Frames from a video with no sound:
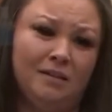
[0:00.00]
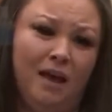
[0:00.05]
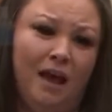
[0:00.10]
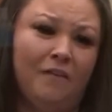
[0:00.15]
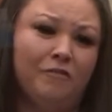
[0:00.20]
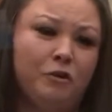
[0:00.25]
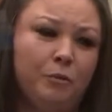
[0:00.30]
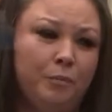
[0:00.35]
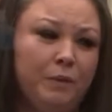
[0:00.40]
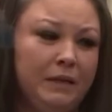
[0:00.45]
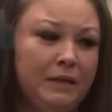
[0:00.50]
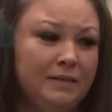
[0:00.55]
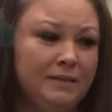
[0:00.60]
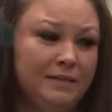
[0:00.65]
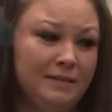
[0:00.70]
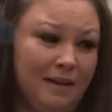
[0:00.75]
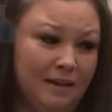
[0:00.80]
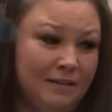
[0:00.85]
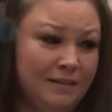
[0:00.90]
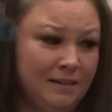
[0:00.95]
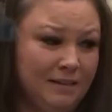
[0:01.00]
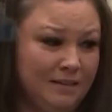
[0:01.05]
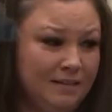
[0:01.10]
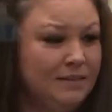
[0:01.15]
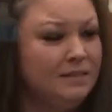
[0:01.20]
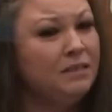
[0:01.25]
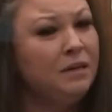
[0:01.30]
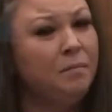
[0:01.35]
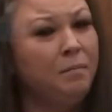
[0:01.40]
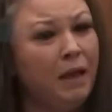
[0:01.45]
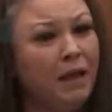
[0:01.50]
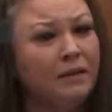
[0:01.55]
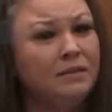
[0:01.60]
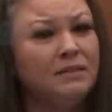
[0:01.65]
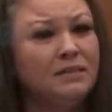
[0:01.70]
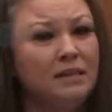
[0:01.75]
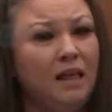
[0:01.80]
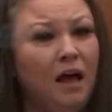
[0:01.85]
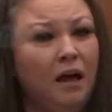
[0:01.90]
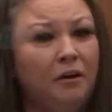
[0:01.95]
after being sentenced to
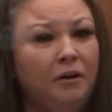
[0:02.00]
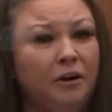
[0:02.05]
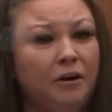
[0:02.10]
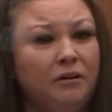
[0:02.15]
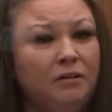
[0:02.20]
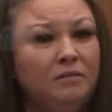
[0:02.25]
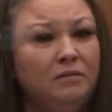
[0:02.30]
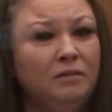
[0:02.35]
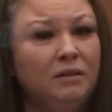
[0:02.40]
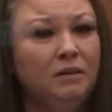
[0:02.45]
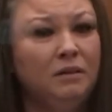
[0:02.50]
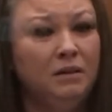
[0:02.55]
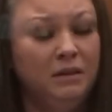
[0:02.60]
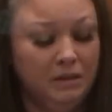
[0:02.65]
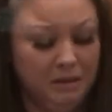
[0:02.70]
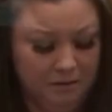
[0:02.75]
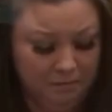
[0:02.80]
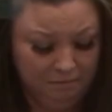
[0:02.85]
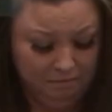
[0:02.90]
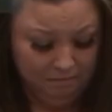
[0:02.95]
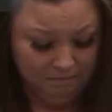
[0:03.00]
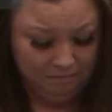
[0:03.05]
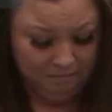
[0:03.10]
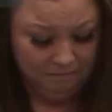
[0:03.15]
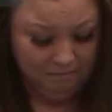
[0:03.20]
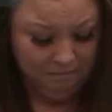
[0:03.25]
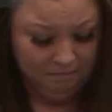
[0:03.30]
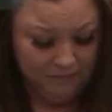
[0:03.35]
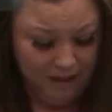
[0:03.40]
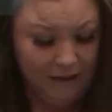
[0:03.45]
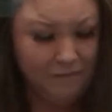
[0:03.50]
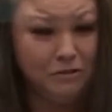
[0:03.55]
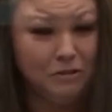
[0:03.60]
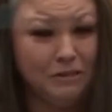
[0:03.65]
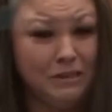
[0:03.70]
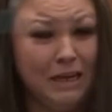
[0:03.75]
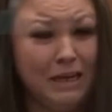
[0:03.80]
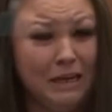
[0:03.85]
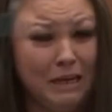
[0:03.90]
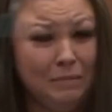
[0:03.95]
manslaughter? After
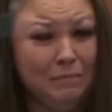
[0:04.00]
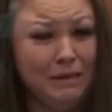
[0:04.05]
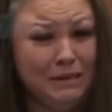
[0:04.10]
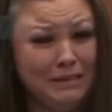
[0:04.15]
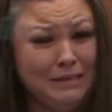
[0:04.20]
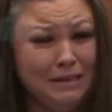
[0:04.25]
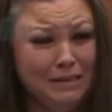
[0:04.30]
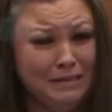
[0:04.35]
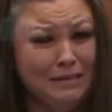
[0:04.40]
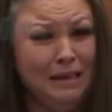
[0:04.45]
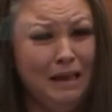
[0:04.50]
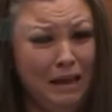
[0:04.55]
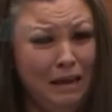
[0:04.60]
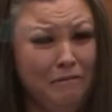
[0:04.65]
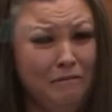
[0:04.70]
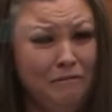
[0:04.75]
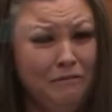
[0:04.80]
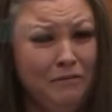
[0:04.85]
taking my son's life?